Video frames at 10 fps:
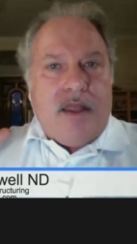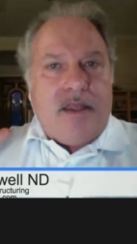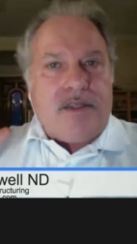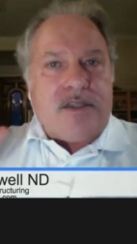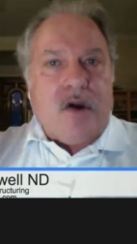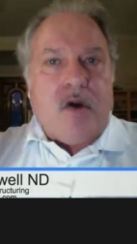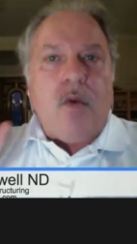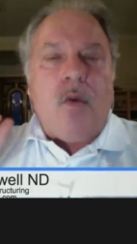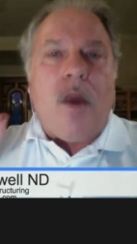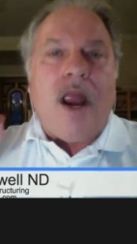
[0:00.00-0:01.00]

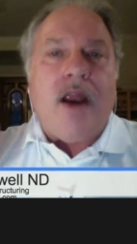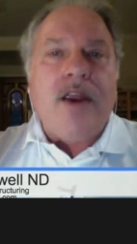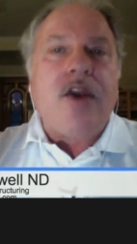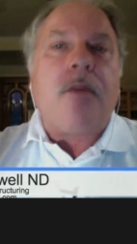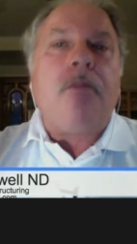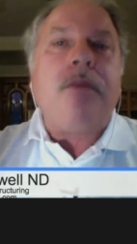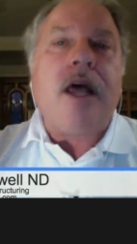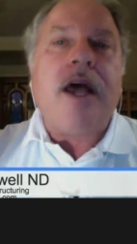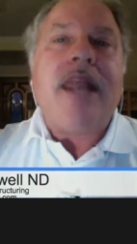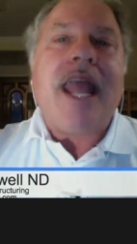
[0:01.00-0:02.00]
So where your
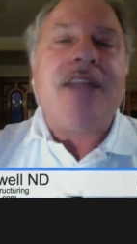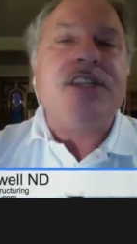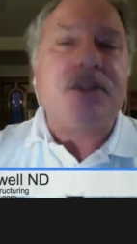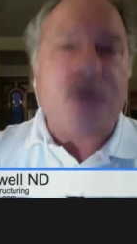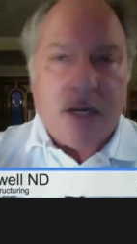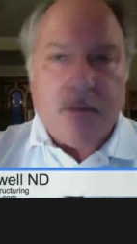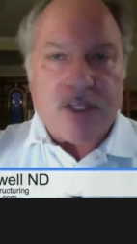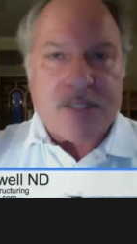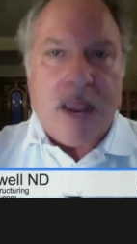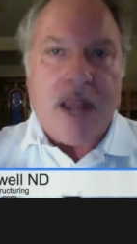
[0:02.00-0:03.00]
blood and
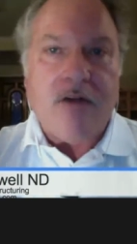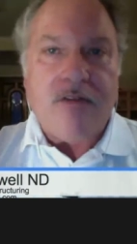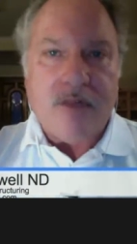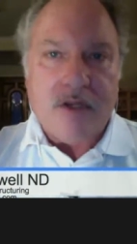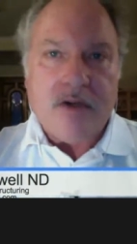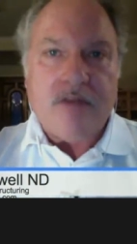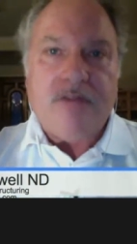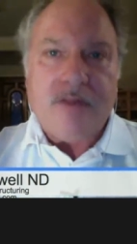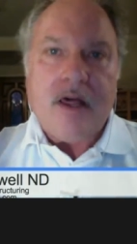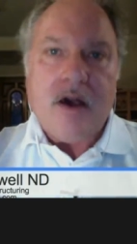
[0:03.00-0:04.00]
cerebrospinal fluid
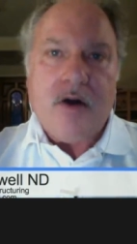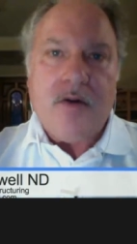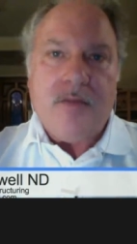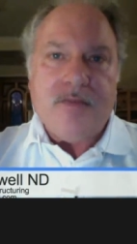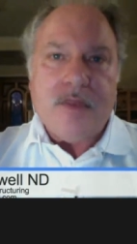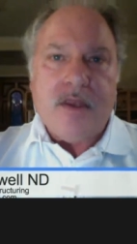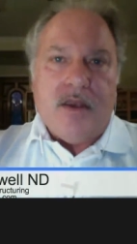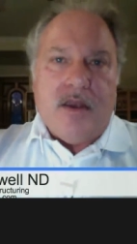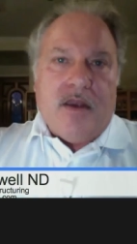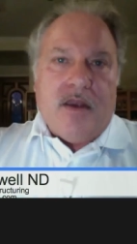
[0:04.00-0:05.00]
flow
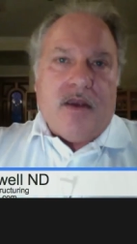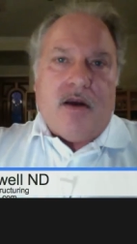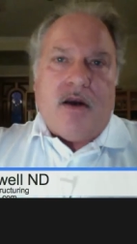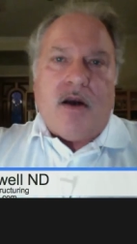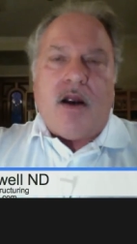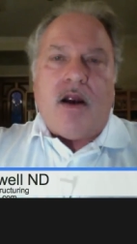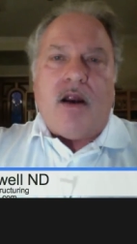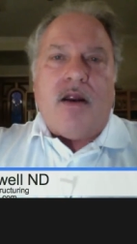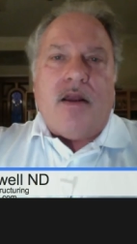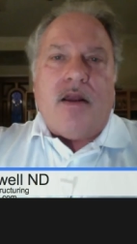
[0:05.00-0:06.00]

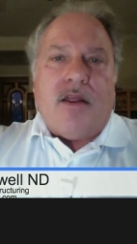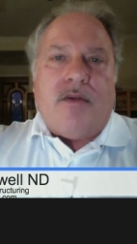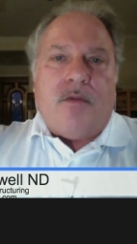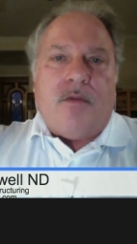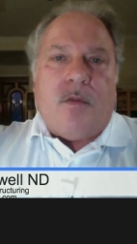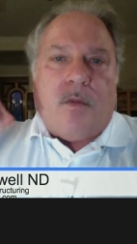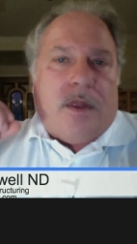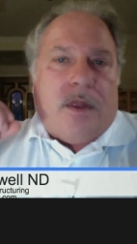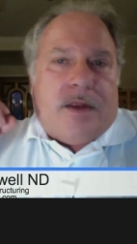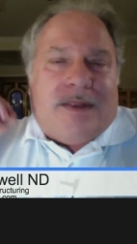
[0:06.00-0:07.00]
are,
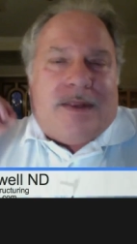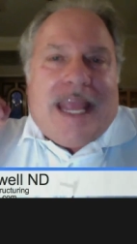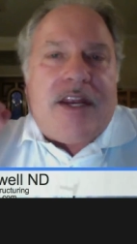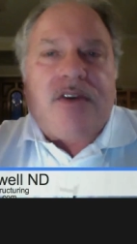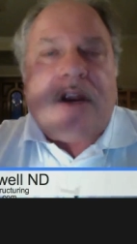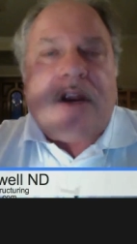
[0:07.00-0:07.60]
they determine